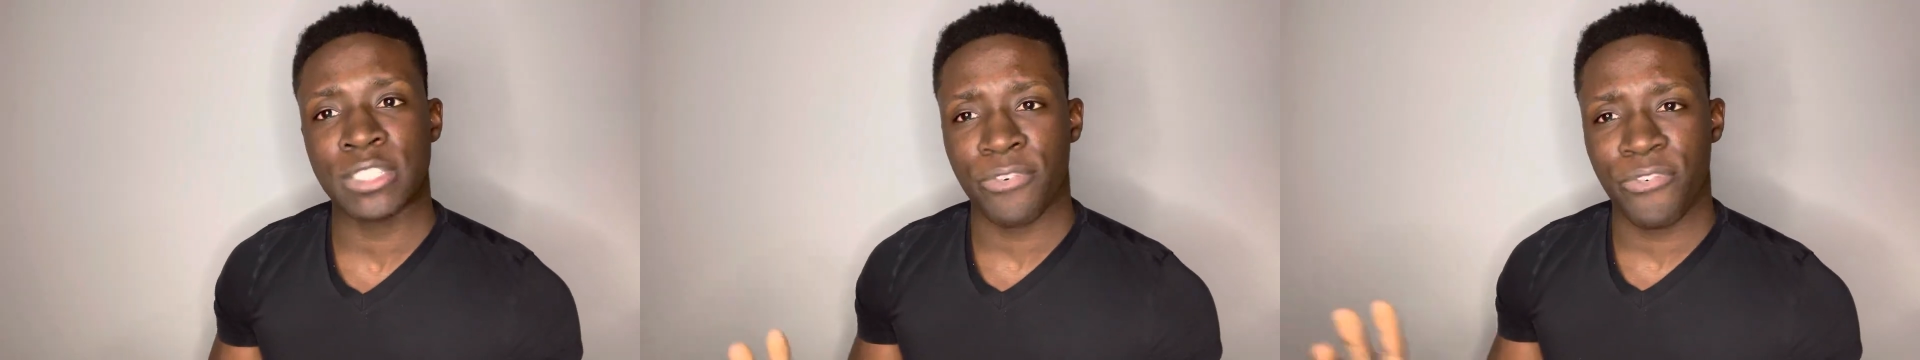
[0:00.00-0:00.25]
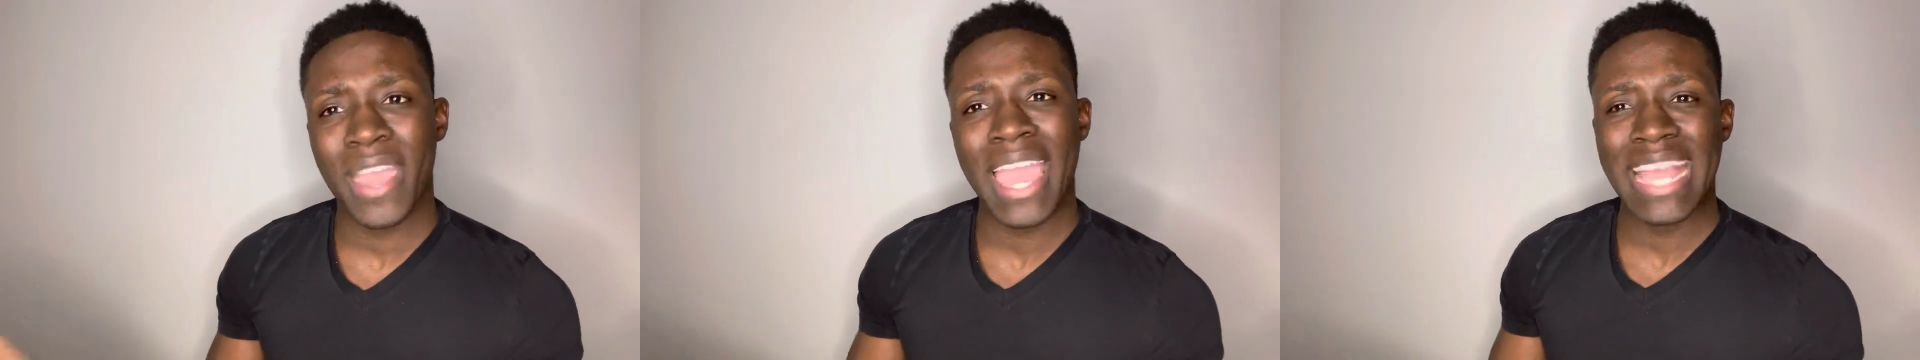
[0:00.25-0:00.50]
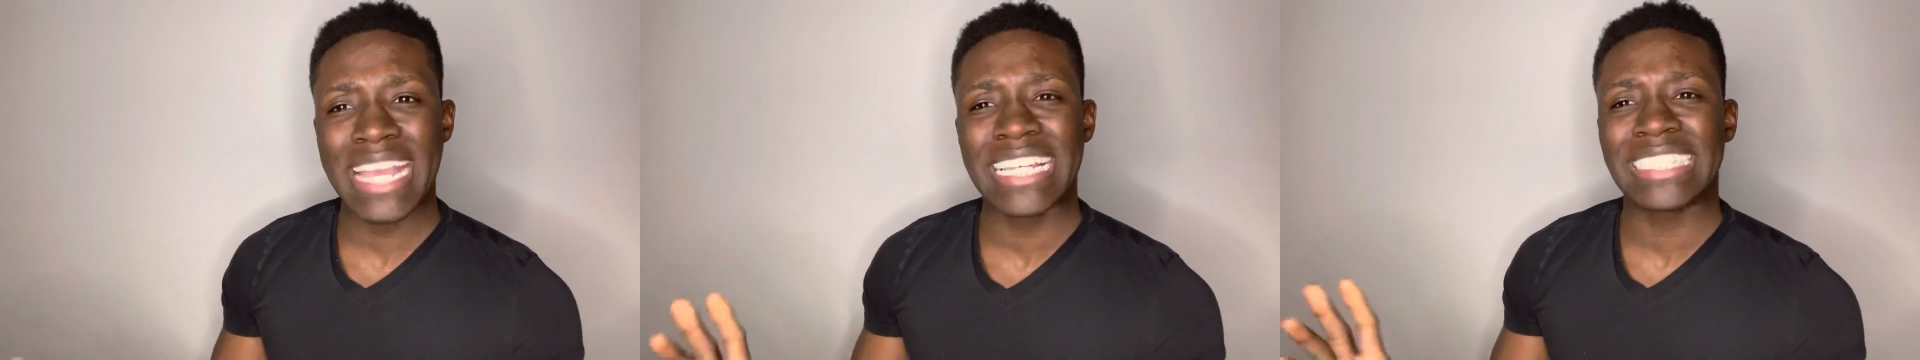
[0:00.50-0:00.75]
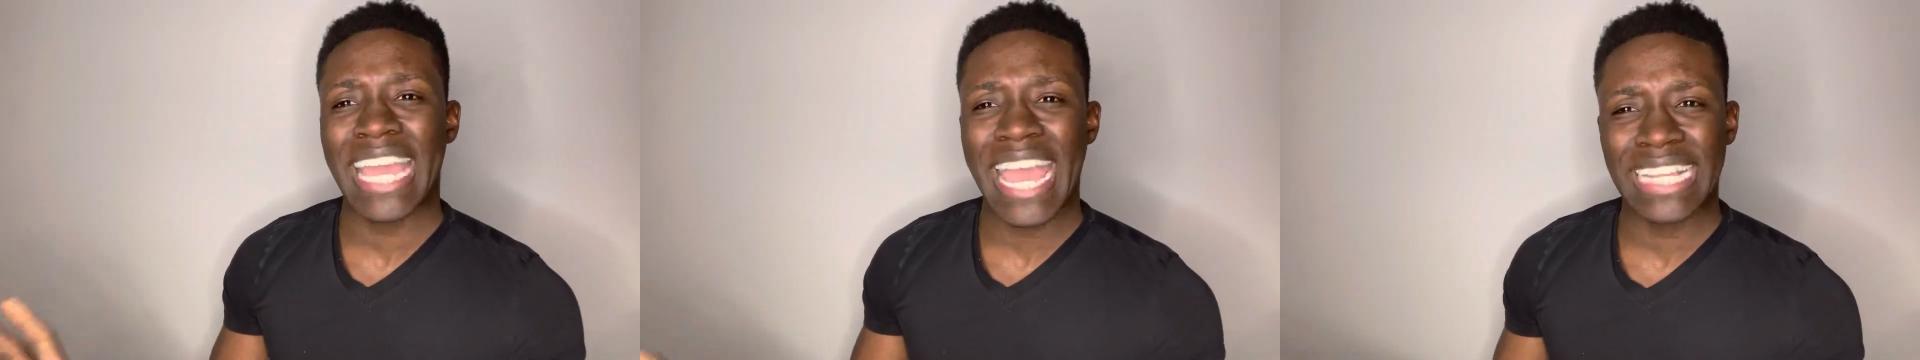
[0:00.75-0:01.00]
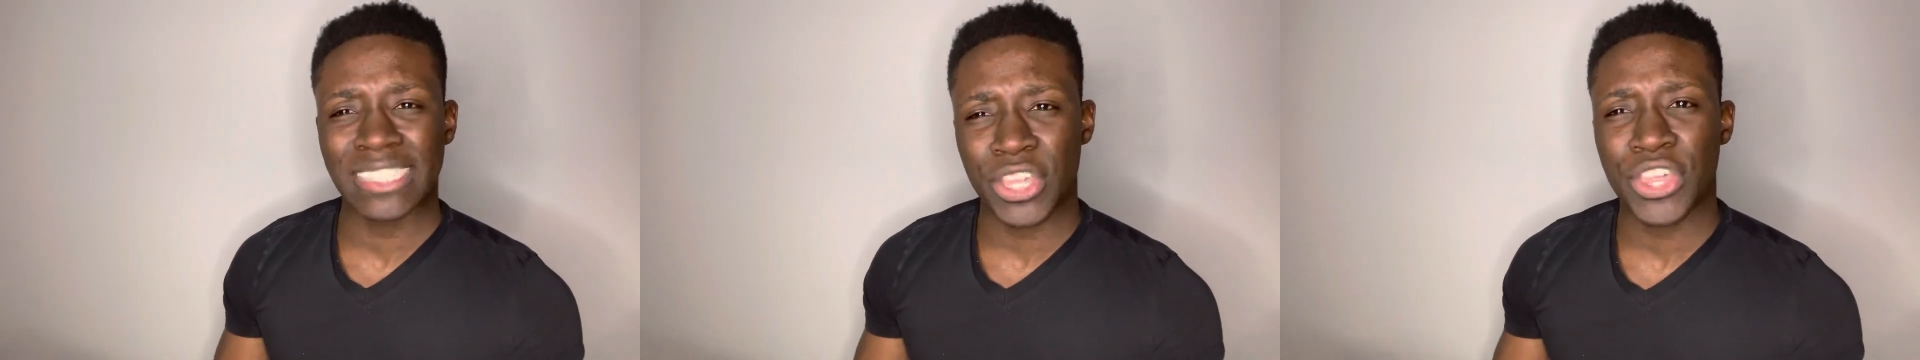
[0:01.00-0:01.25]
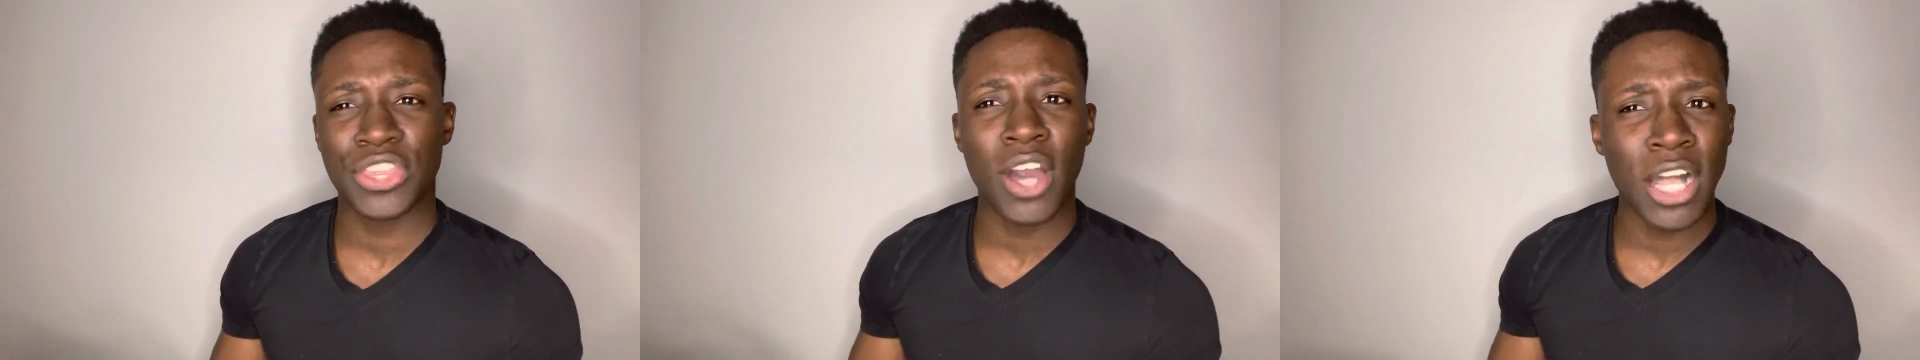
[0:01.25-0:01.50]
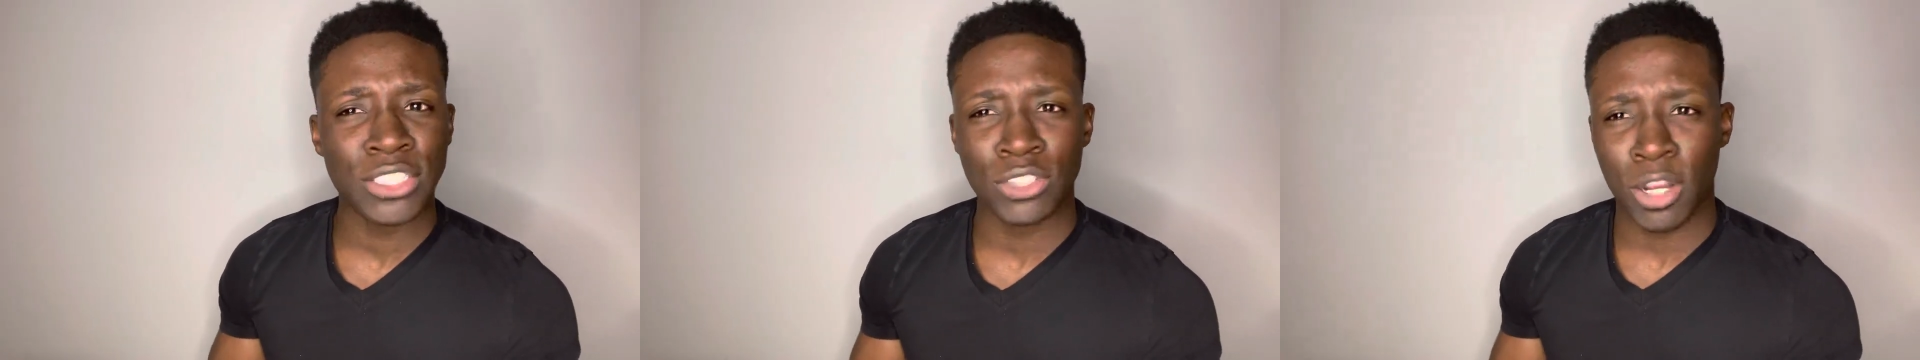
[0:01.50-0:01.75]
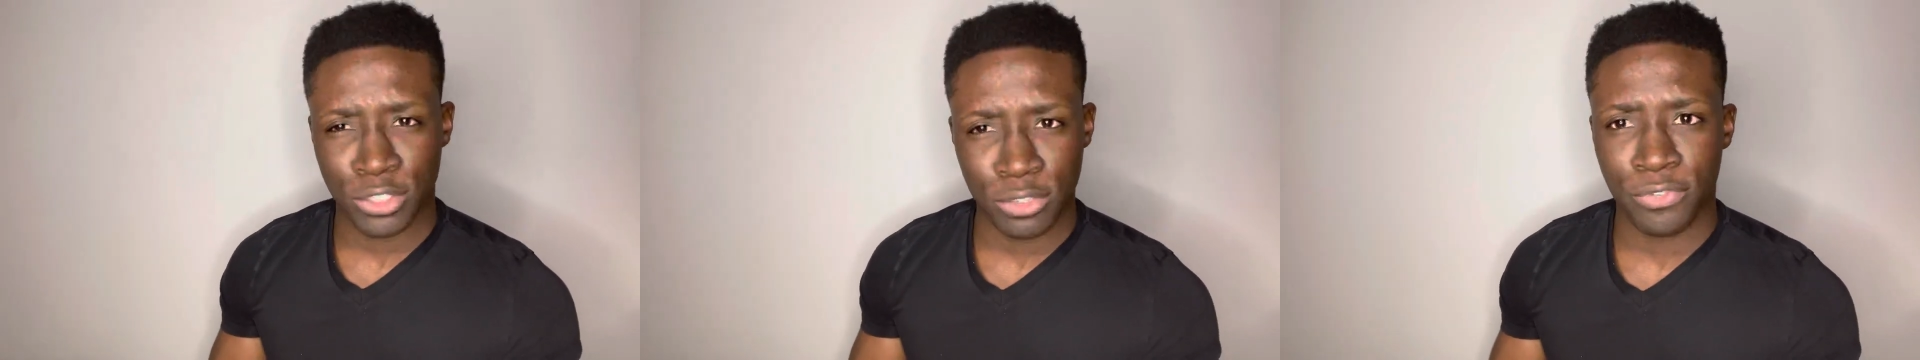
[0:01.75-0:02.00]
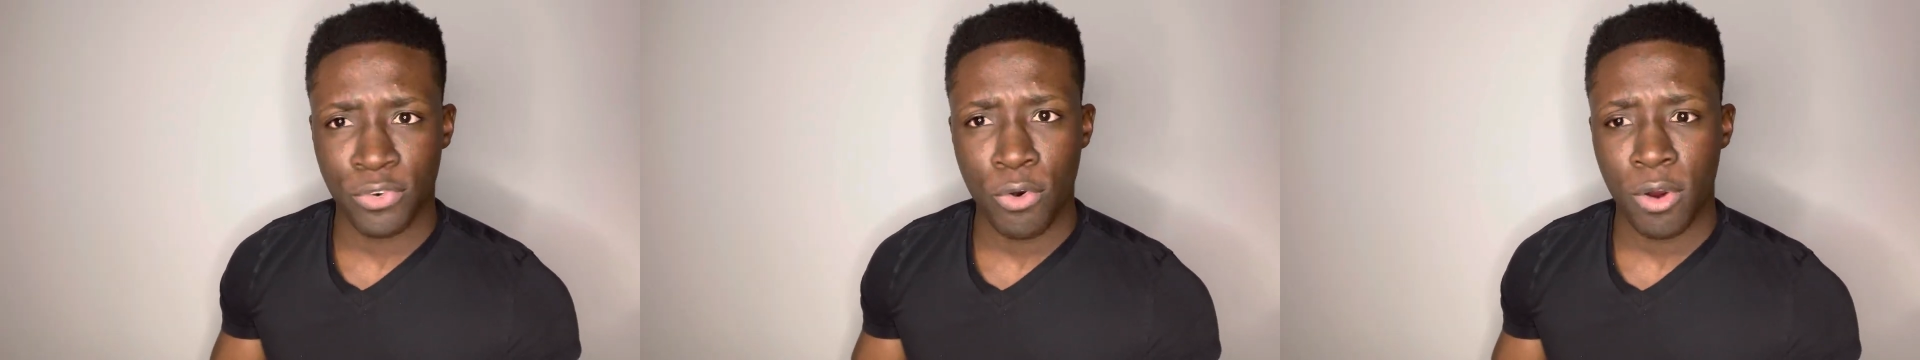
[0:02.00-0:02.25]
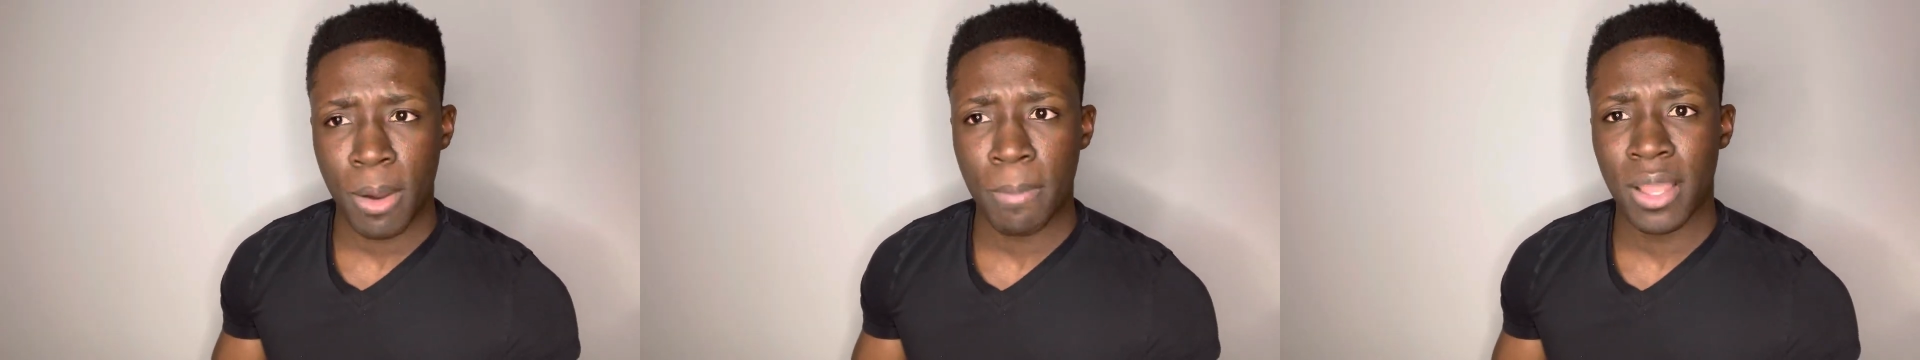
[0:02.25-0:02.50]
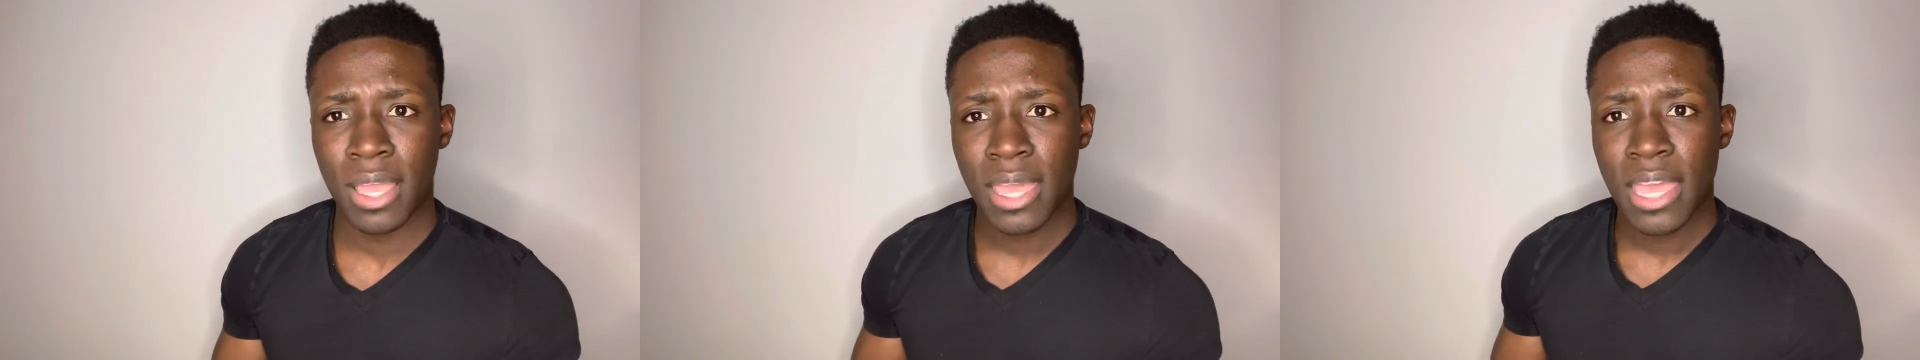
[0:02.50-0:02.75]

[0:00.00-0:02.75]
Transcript: to fade and a thought starts to form.